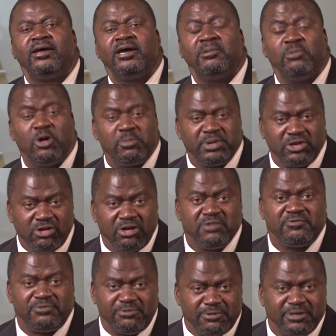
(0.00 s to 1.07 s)
I'm hoping going
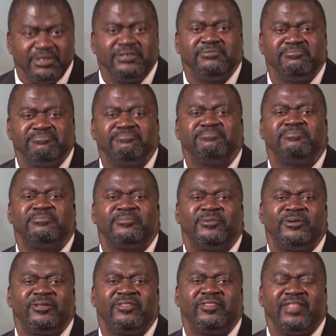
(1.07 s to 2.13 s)
forward,
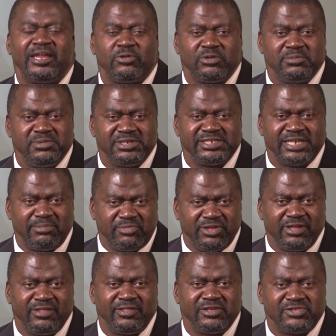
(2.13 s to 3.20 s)
that will be
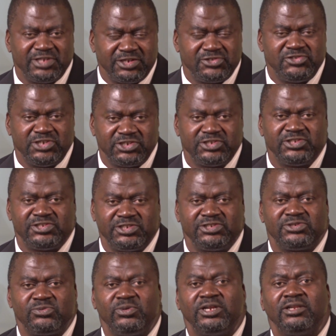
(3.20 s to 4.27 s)
something the 6
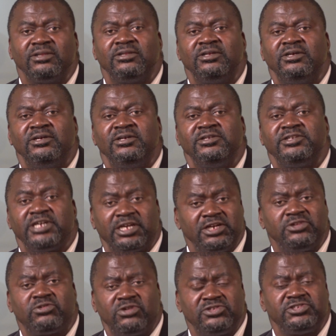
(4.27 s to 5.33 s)
justices will take
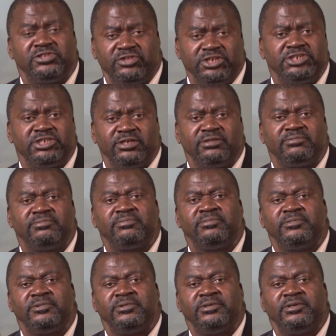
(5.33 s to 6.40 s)
into consideration.
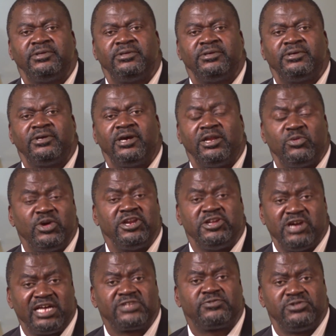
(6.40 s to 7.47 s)
And when
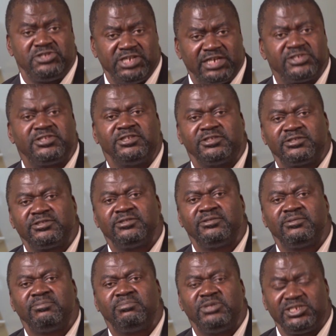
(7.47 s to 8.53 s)
you ask for justice,
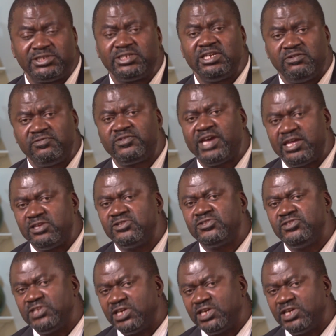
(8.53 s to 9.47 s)
please give Kenyans